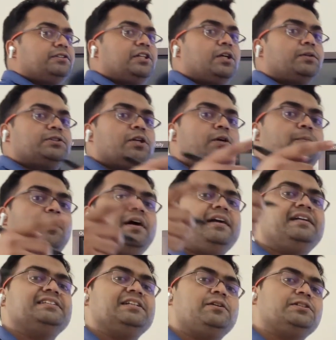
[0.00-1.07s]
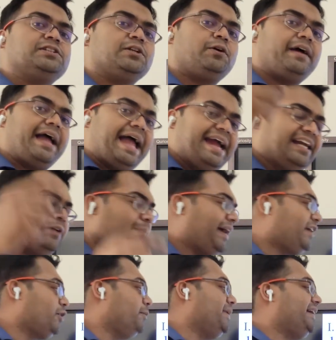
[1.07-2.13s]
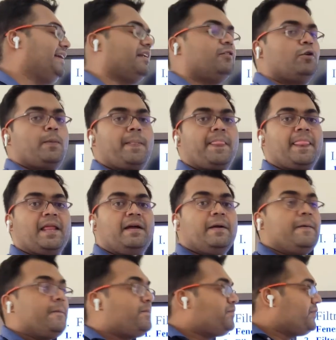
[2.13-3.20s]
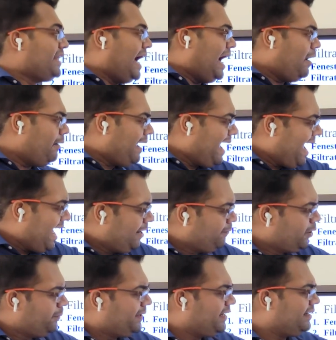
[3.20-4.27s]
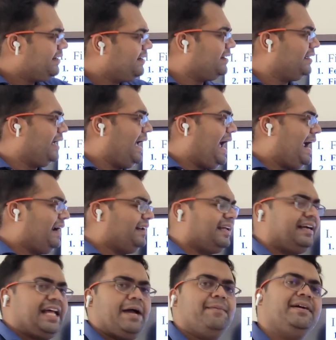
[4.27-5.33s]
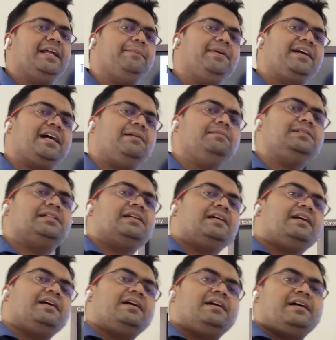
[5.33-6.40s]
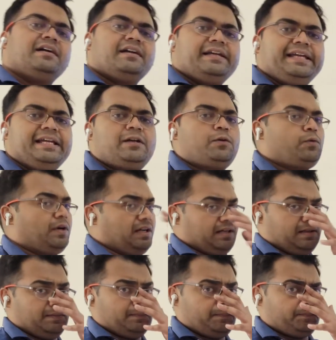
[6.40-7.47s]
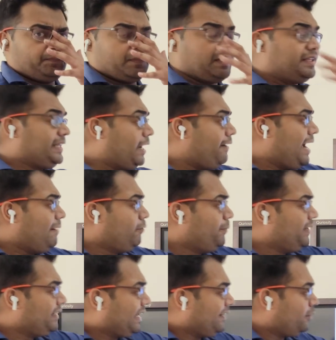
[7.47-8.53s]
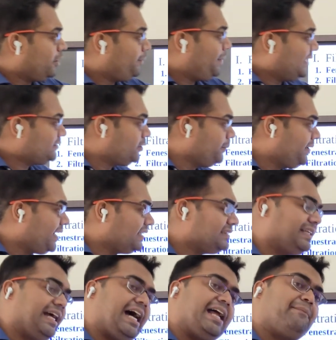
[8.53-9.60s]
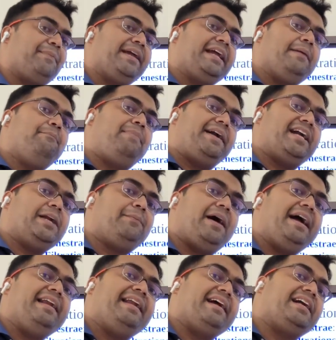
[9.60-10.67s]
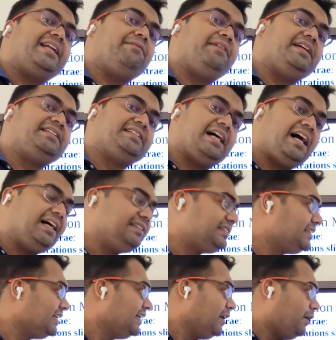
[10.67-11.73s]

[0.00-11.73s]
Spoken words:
to 0.008 micrometer. Now, albumin and the diameter becomes equal. Now, albumin cannot pass through because they are being impeded by negatively charged